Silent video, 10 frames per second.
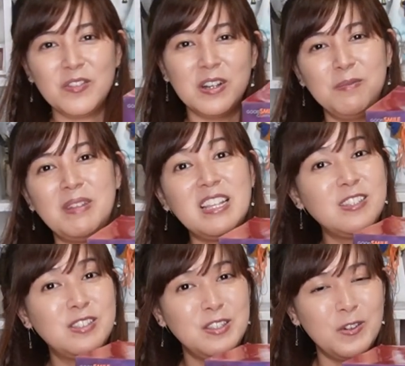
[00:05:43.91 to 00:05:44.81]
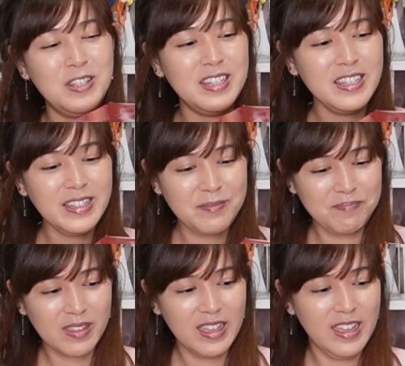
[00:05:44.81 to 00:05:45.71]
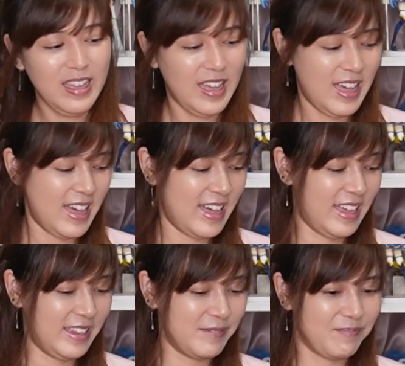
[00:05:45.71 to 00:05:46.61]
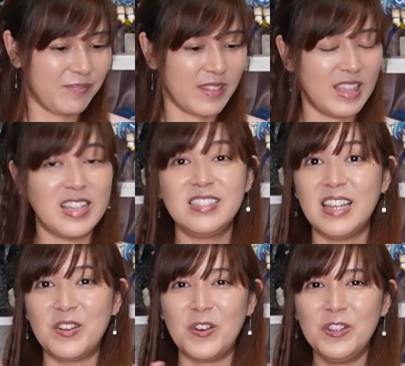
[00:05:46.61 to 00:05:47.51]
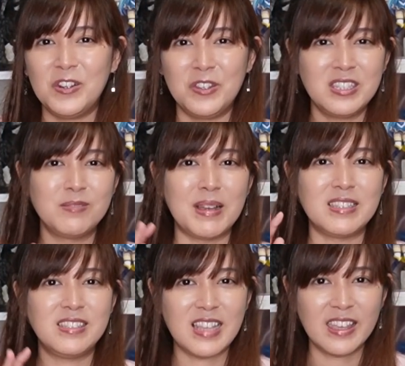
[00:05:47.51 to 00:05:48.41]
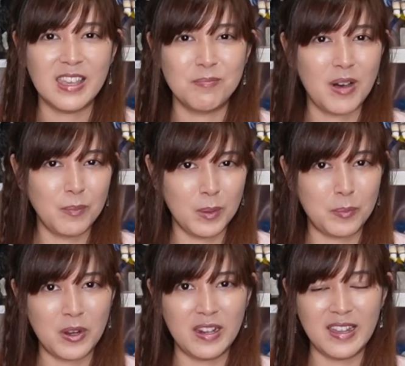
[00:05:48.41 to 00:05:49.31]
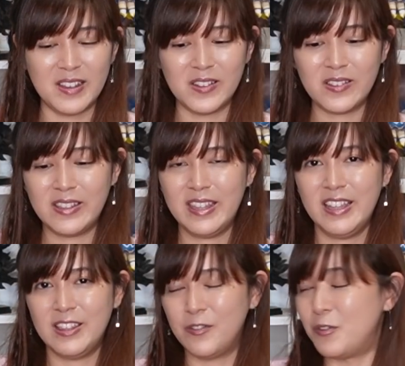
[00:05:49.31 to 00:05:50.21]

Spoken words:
from Knights of Sidonia. And as I said earlier, this is my second pop-up parade L. The